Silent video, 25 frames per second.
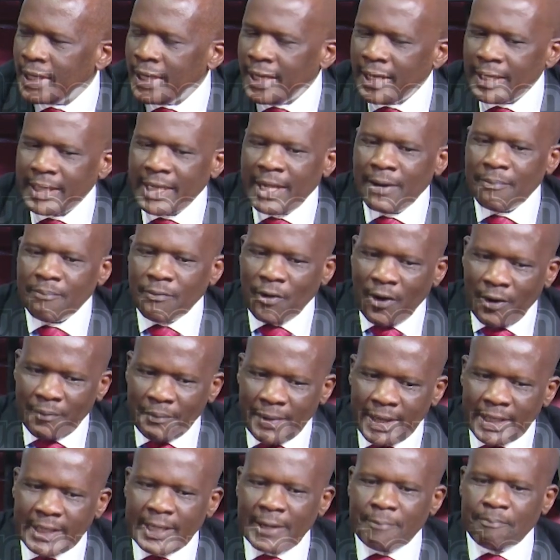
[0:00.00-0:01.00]
The
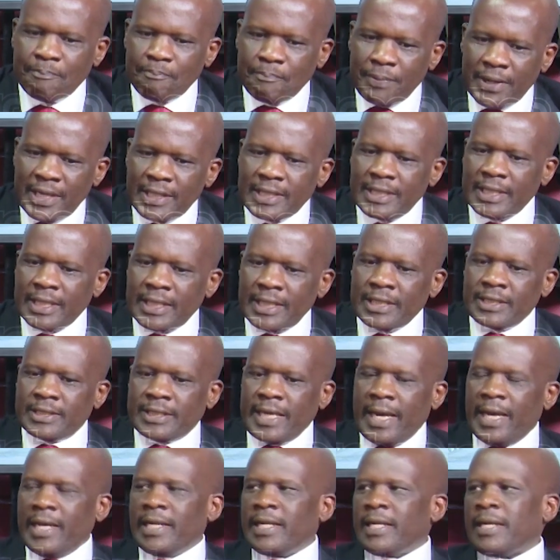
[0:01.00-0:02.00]
moment a P3
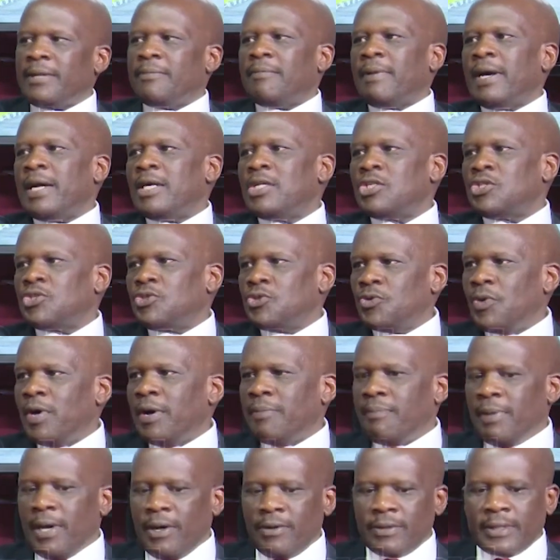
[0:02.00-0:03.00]
child reminds you
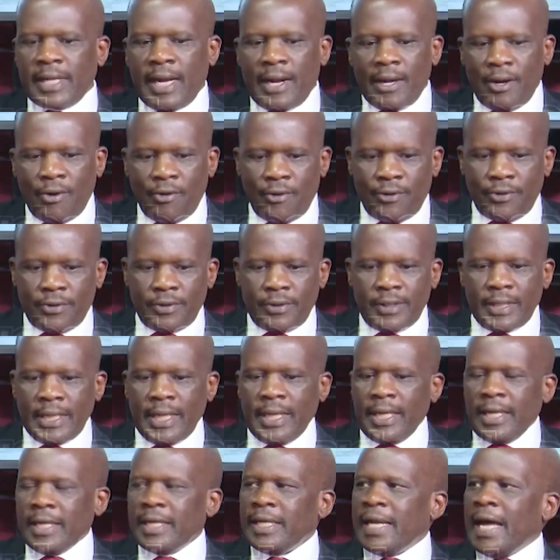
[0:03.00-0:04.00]
about a loan
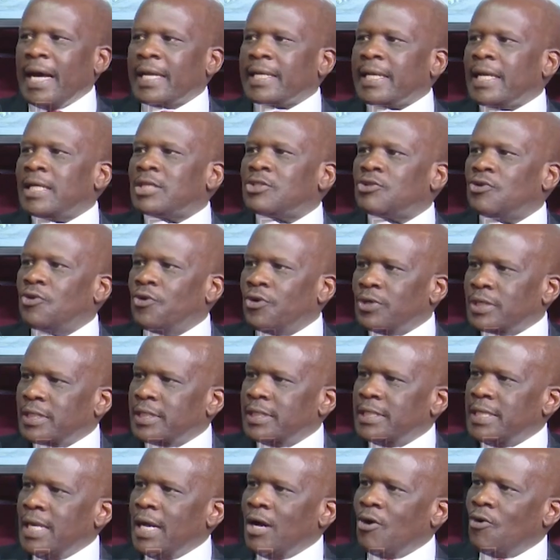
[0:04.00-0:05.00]
that has
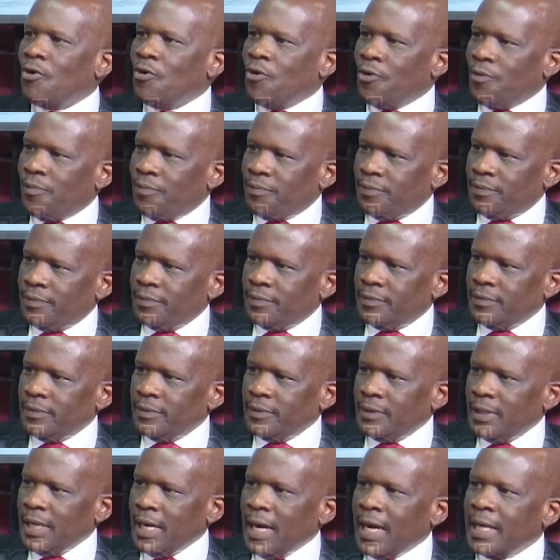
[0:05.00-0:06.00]
got their home mm.
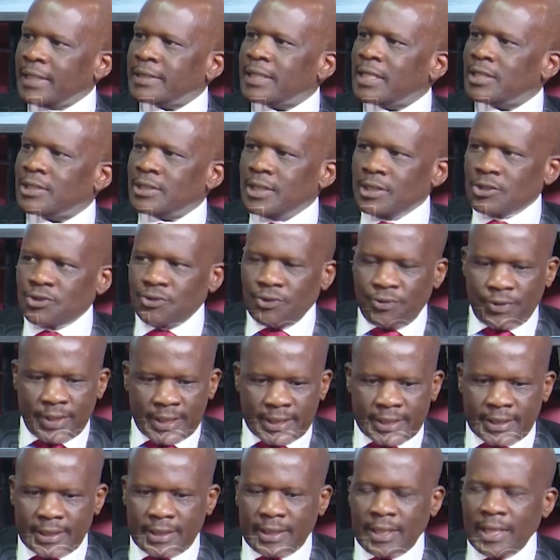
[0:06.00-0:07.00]
as a
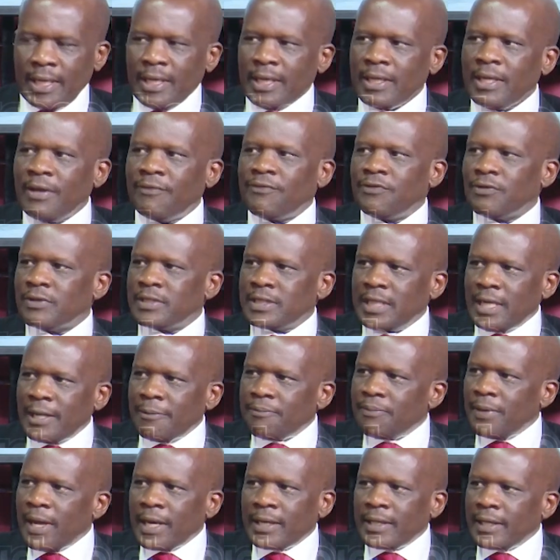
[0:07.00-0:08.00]
security, if you
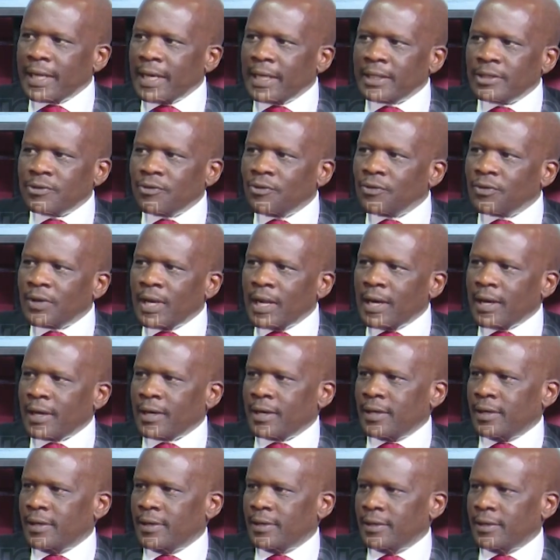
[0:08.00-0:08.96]
sleep that night, good luck.